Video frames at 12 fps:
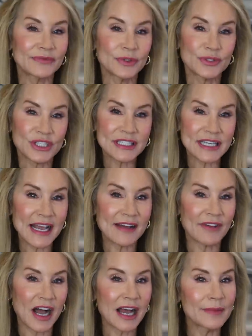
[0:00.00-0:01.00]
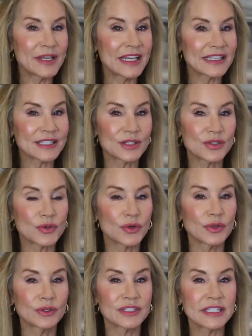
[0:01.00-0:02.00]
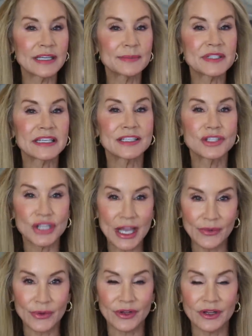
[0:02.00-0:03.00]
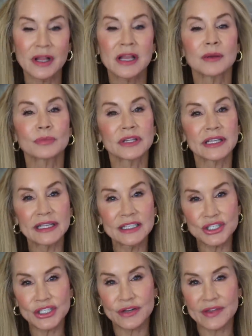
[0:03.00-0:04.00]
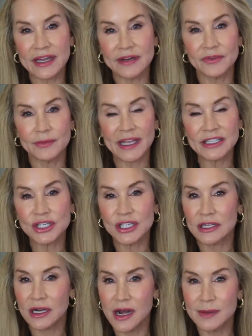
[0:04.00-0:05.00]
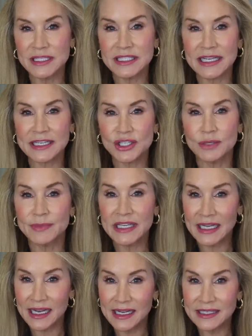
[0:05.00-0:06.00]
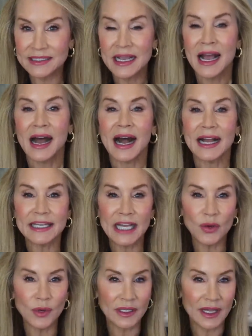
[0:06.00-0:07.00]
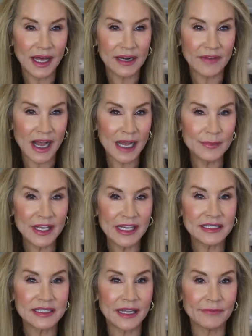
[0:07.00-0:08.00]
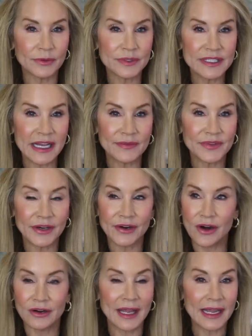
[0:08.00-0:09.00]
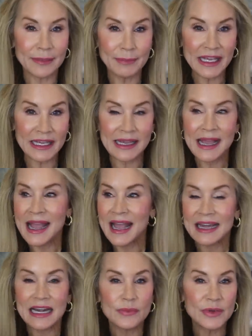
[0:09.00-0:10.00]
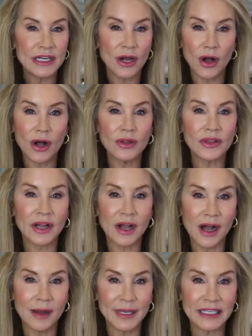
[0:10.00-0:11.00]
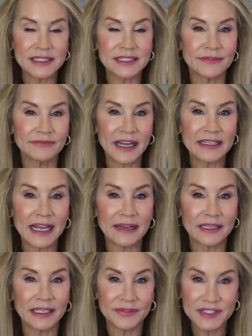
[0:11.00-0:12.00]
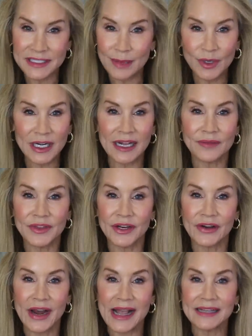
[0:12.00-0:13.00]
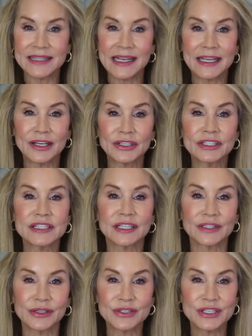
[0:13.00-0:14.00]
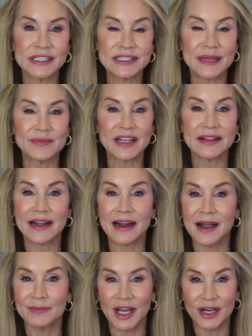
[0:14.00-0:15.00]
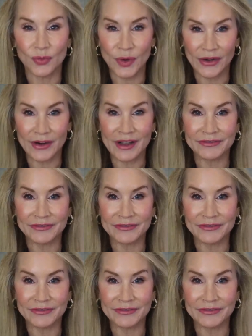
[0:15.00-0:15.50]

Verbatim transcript: if you just have IBS control tips in general, please share that information in the comment section because I know a lot of IBS sufferers out there are like me, and I read all the comments to find out if someone out there has a good solution to something that I'm not aware